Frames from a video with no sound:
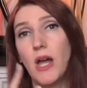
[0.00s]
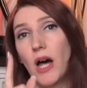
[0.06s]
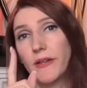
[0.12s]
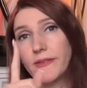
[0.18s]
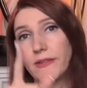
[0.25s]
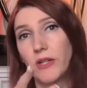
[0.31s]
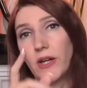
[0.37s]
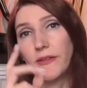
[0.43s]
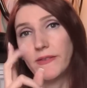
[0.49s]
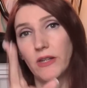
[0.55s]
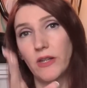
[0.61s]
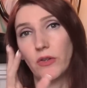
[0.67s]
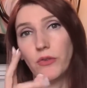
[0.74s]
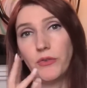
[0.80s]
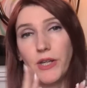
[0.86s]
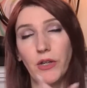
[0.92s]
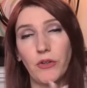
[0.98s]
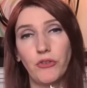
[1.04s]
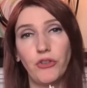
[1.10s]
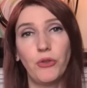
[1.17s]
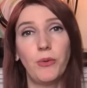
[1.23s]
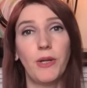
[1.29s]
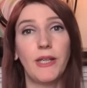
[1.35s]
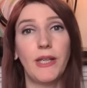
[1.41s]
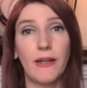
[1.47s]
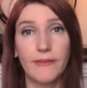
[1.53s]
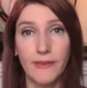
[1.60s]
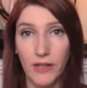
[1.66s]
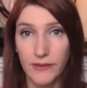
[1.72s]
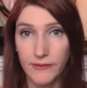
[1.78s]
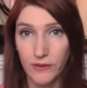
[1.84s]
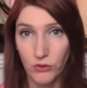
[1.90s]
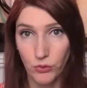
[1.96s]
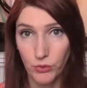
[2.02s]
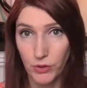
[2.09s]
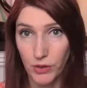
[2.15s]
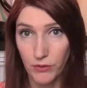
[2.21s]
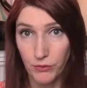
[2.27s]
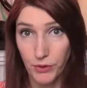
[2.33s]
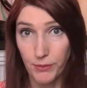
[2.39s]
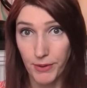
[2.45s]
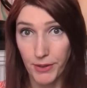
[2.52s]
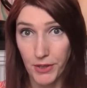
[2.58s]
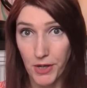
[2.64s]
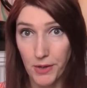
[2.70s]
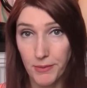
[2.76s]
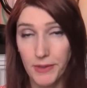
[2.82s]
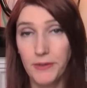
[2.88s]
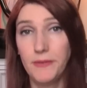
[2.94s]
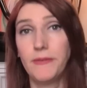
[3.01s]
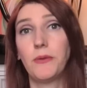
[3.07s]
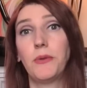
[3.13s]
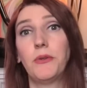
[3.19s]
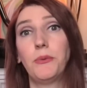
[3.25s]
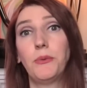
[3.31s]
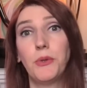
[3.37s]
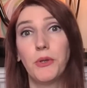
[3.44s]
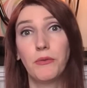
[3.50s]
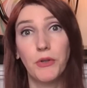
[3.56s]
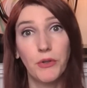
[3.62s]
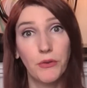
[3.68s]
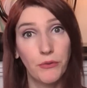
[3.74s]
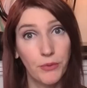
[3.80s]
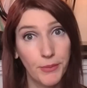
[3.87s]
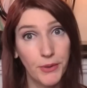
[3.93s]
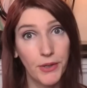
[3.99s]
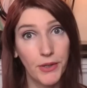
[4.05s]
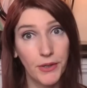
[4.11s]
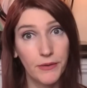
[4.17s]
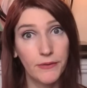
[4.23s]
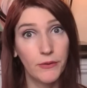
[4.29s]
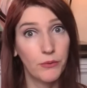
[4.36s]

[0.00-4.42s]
I'll see you guys another day or two. Yes, guys, I do love reading my comments, so I do love hearing from you guys.